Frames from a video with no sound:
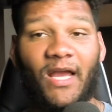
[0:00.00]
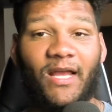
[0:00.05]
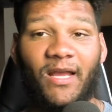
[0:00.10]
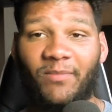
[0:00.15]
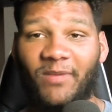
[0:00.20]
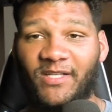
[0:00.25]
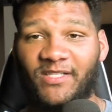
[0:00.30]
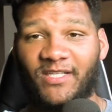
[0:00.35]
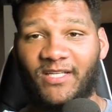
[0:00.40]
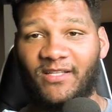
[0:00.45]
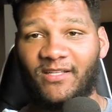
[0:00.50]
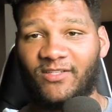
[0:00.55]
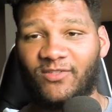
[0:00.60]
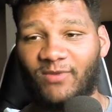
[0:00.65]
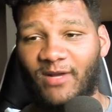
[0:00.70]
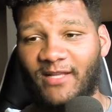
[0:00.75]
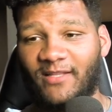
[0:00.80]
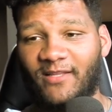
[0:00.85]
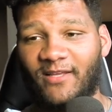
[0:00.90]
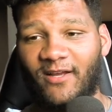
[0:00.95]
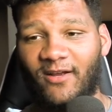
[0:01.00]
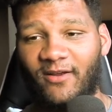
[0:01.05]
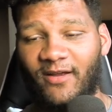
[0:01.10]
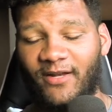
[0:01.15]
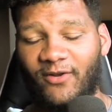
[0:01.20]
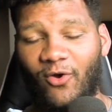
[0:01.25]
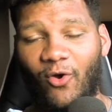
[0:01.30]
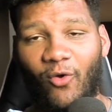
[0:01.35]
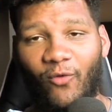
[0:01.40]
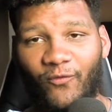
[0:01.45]
yeah, I got my tea. That's right
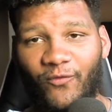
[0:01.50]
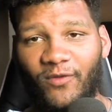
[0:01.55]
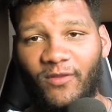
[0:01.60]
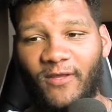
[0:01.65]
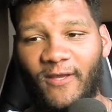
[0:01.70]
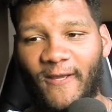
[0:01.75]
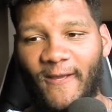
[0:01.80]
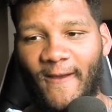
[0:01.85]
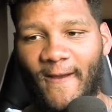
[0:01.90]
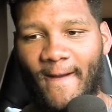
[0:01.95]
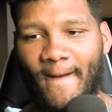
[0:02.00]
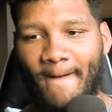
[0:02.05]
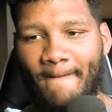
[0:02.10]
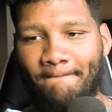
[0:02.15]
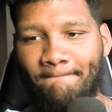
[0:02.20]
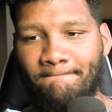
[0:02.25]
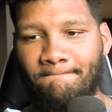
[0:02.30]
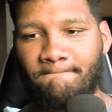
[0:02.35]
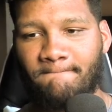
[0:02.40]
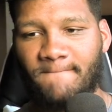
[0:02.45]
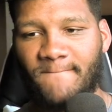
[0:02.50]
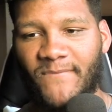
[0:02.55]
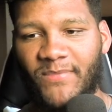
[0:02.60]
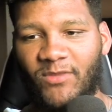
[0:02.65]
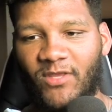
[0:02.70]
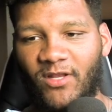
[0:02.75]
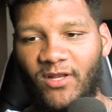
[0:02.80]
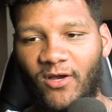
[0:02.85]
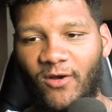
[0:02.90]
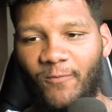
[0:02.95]
there. And hopefully, um,
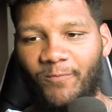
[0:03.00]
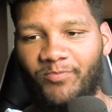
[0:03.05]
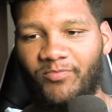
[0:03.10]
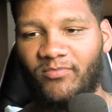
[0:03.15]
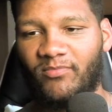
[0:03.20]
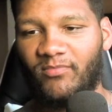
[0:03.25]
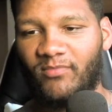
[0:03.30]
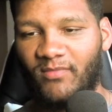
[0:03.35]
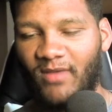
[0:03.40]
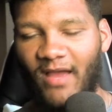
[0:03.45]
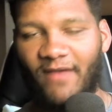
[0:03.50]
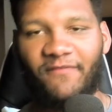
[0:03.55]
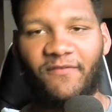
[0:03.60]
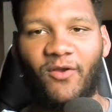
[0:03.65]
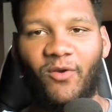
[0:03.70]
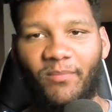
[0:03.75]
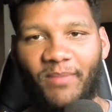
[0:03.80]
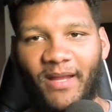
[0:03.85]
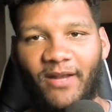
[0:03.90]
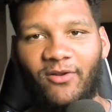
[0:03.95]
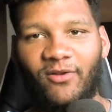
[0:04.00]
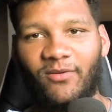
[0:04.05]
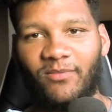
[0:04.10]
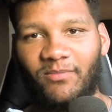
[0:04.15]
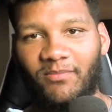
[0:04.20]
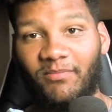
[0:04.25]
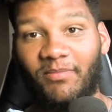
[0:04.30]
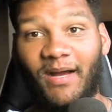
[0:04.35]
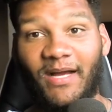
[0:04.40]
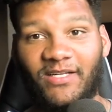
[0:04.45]
you know, I feel
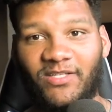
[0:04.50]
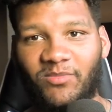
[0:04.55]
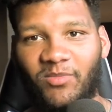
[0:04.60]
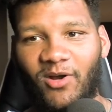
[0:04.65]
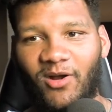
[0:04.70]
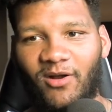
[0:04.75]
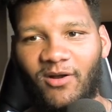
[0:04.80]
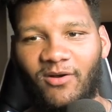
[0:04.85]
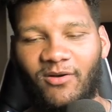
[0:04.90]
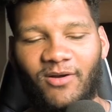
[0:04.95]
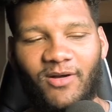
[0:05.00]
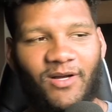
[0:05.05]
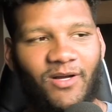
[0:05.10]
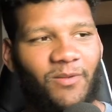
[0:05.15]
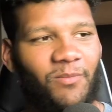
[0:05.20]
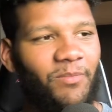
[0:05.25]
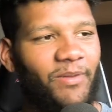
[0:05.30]
better by tomorrow.